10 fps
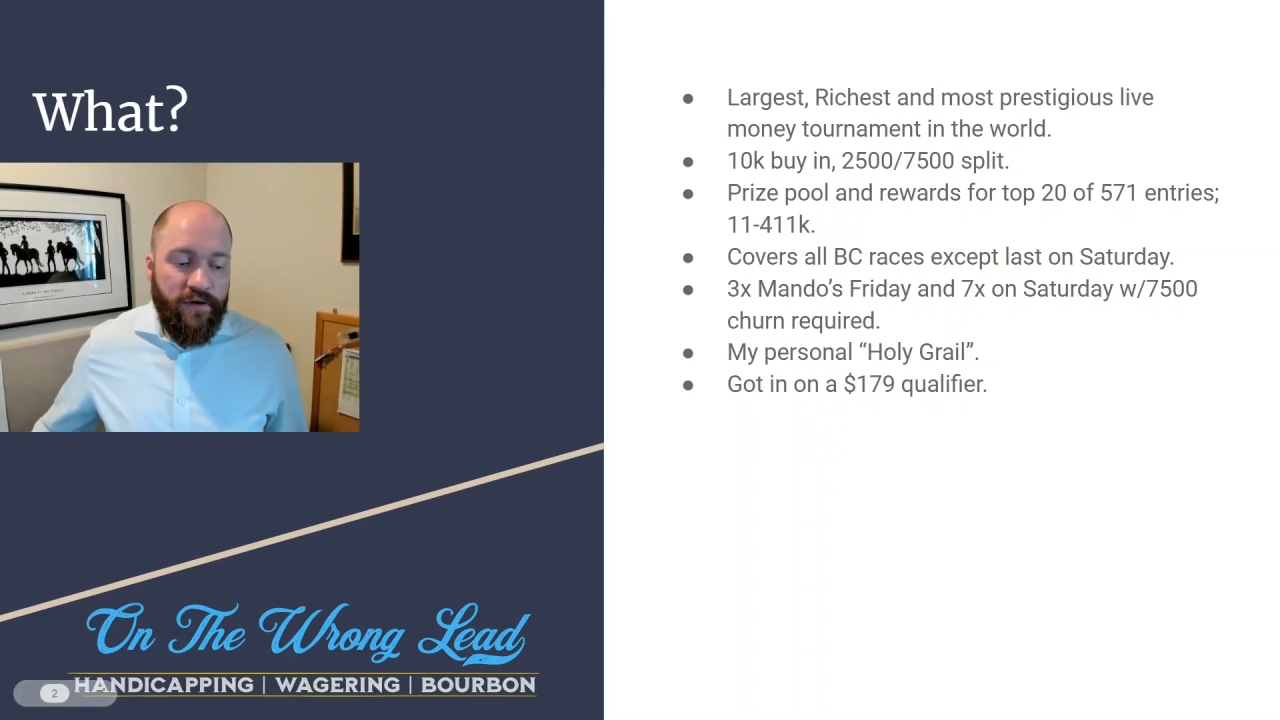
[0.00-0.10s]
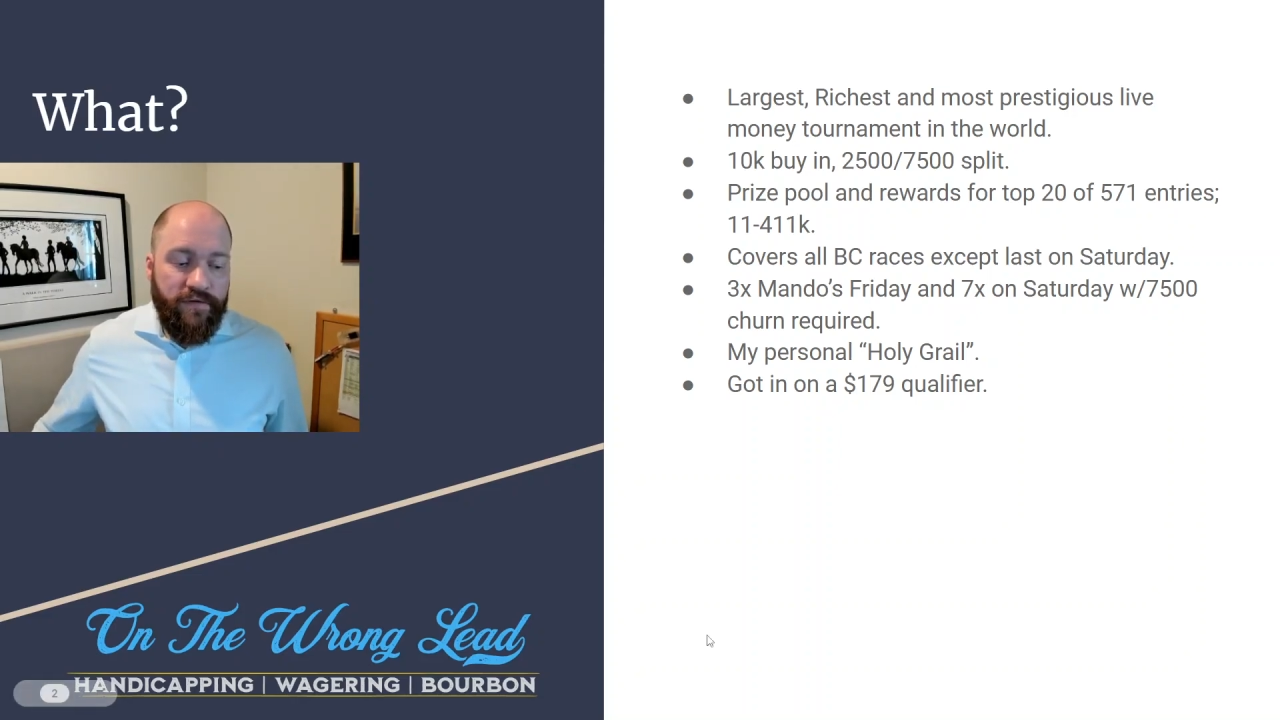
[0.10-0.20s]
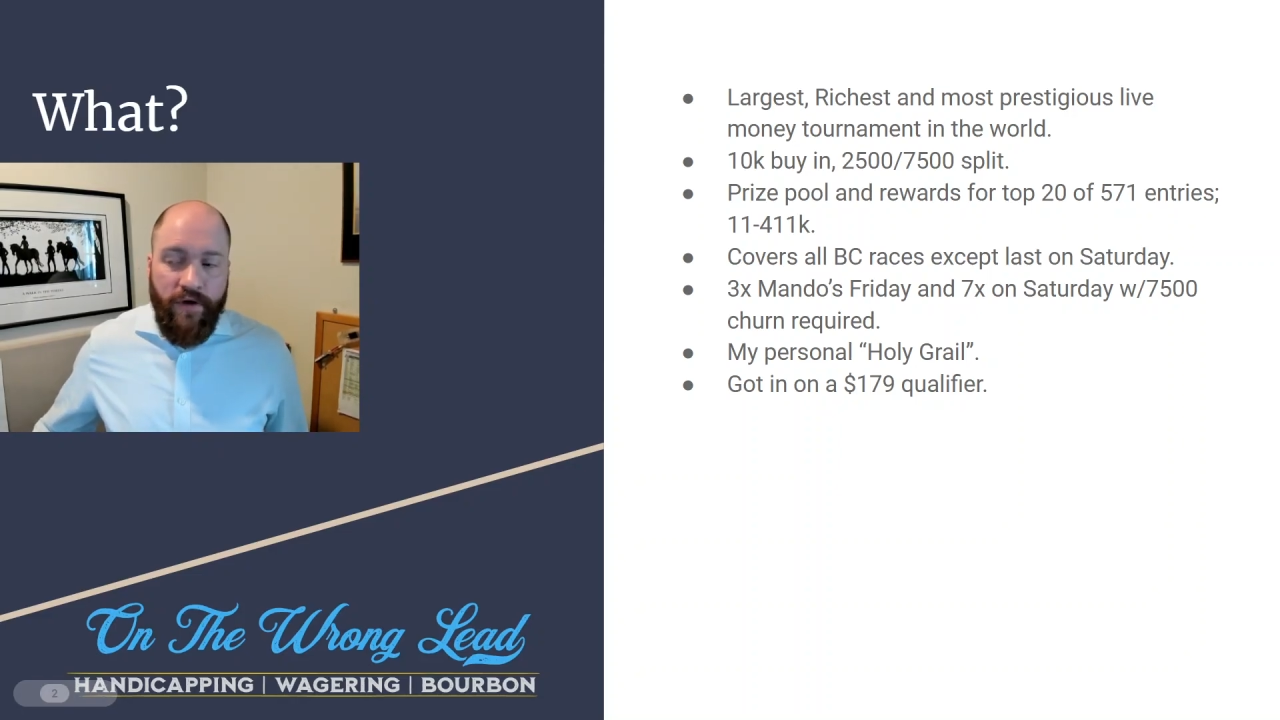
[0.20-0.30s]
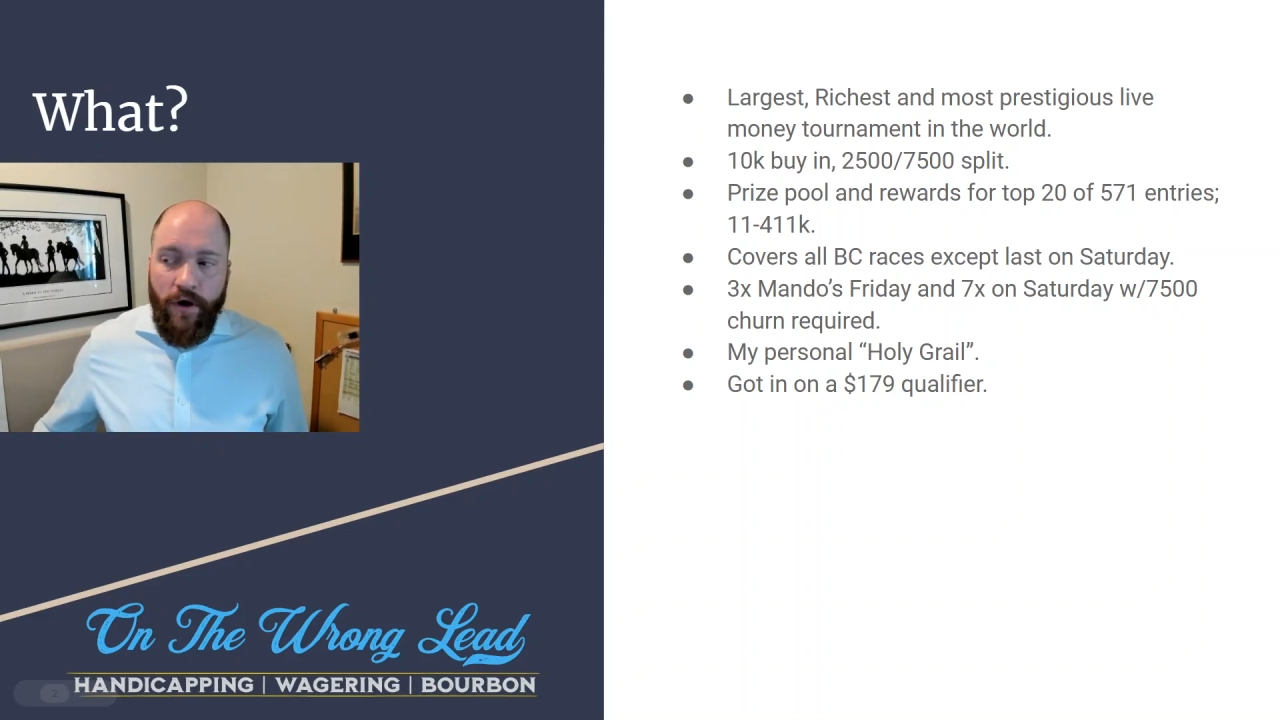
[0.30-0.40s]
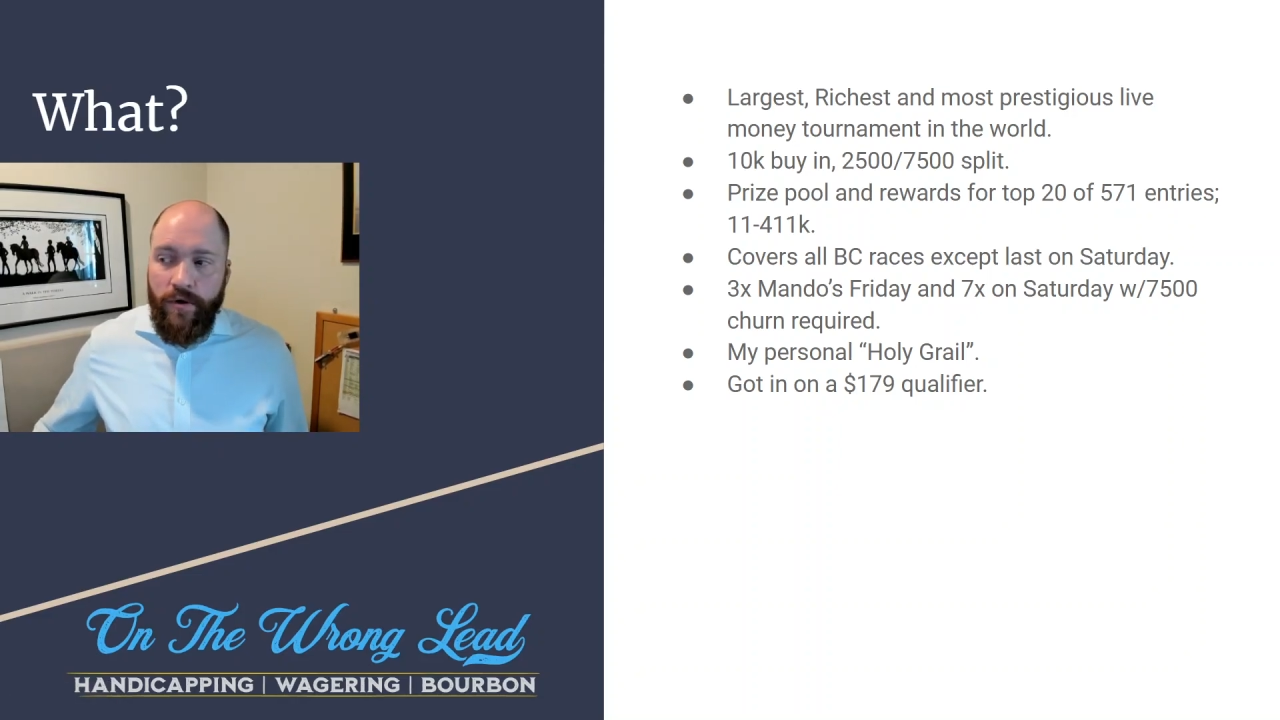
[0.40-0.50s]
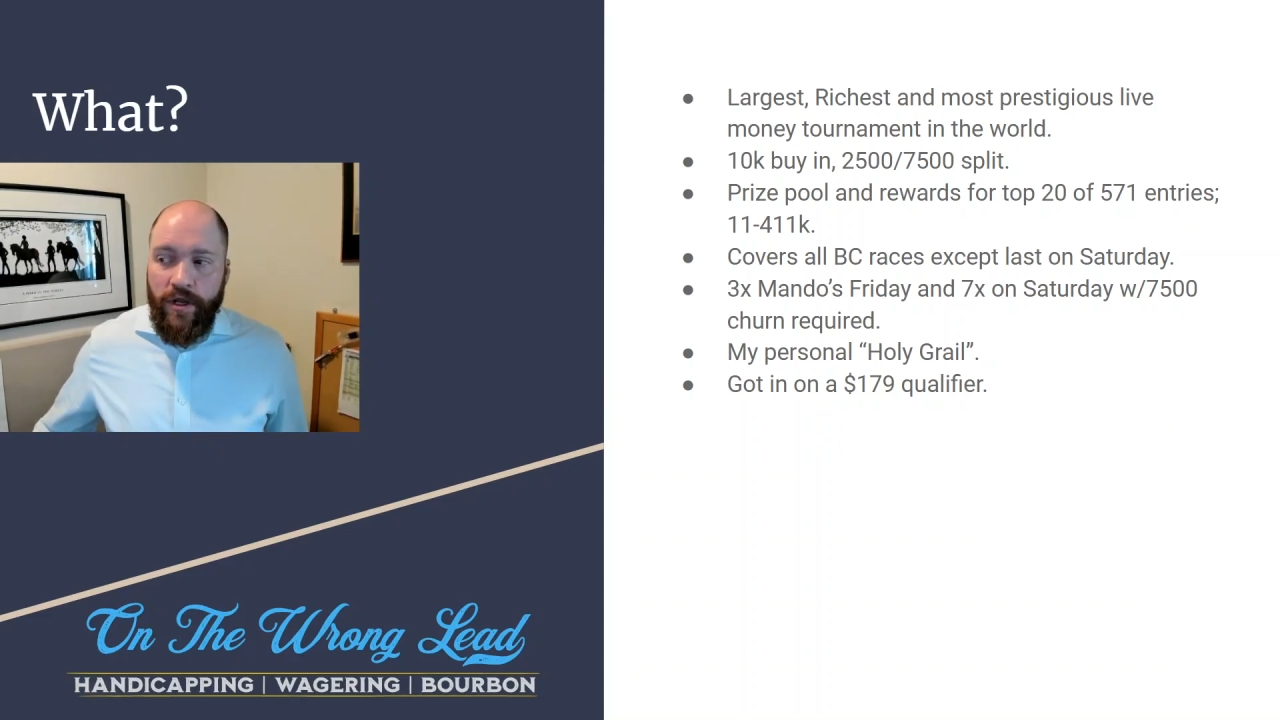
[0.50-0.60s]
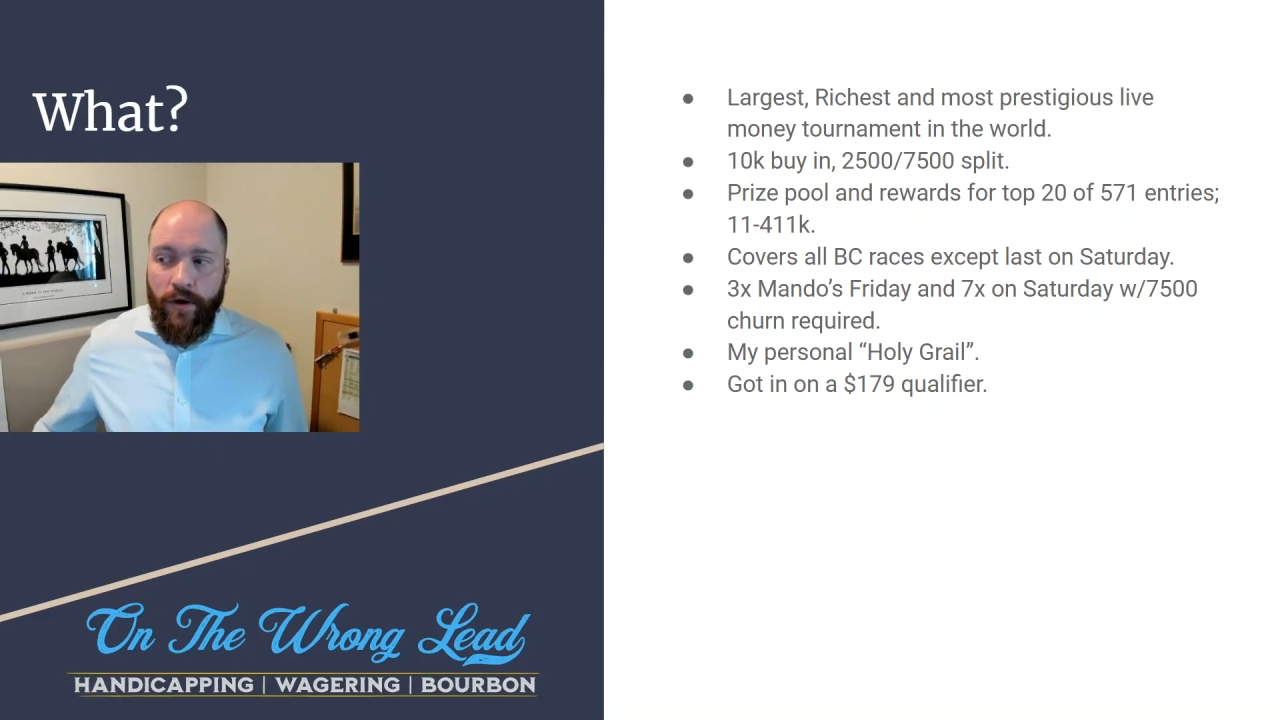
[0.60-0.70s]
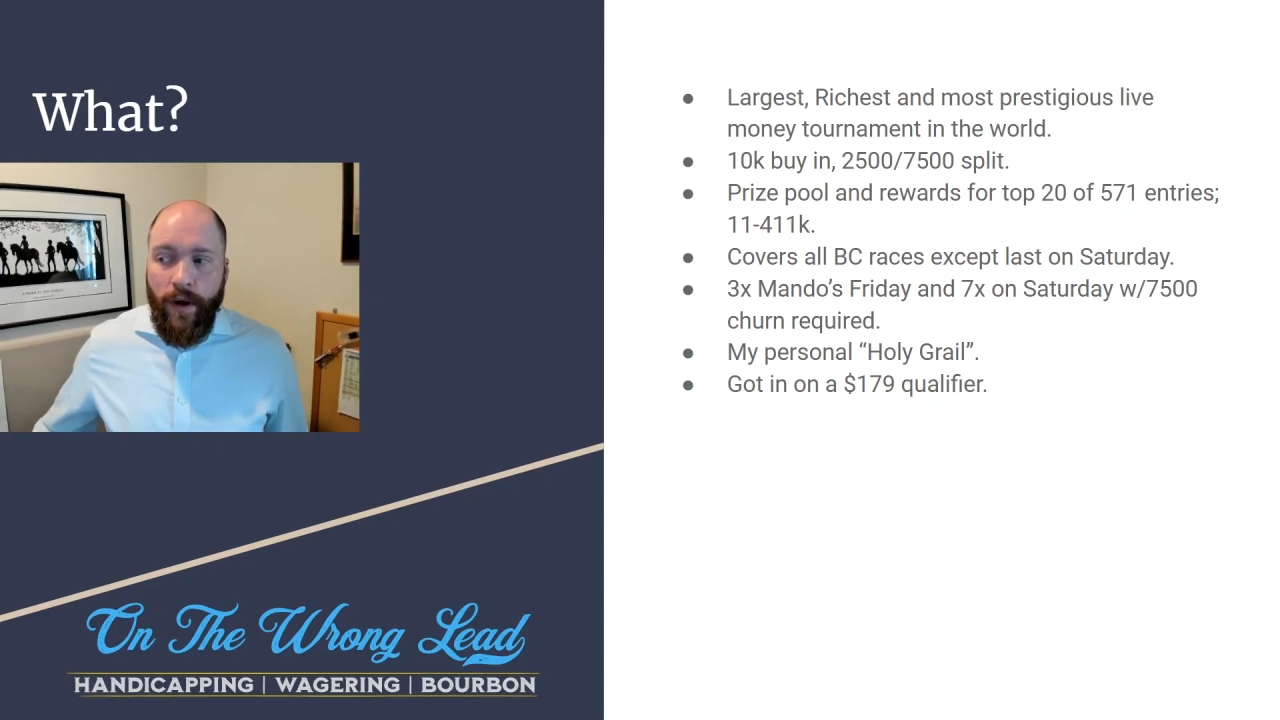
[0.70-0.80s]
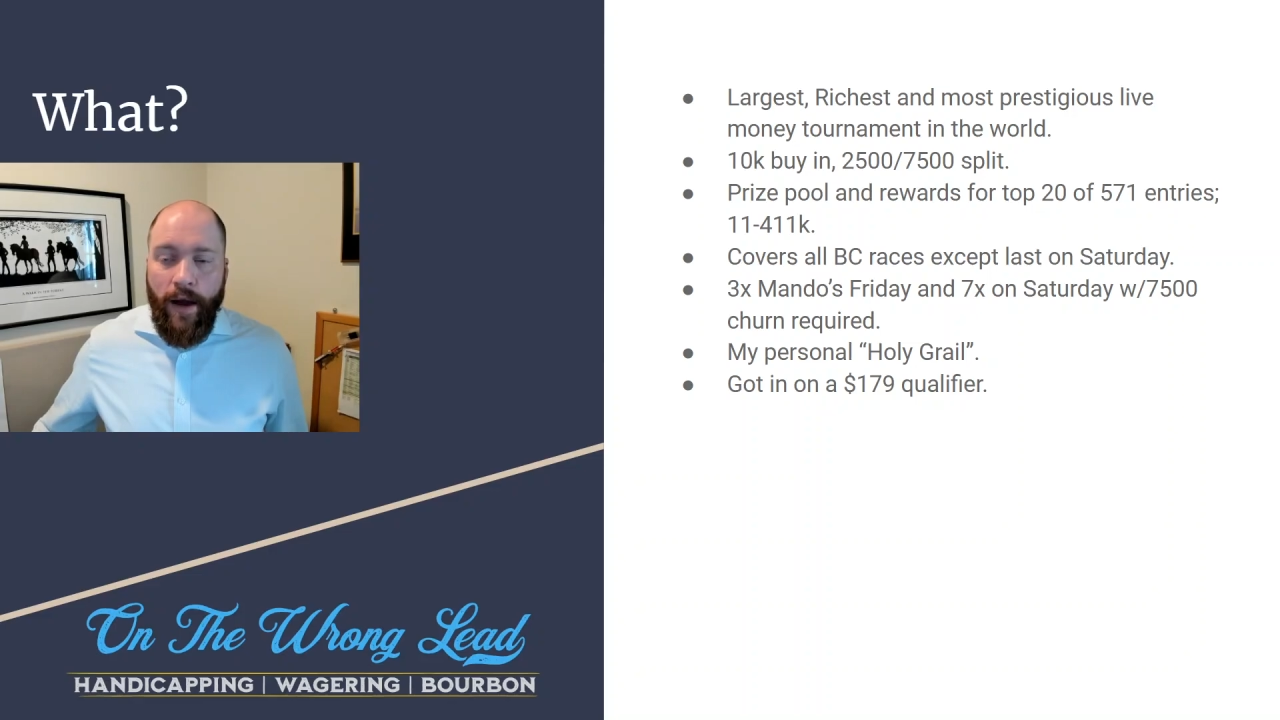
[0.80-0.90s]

of, oh, you know,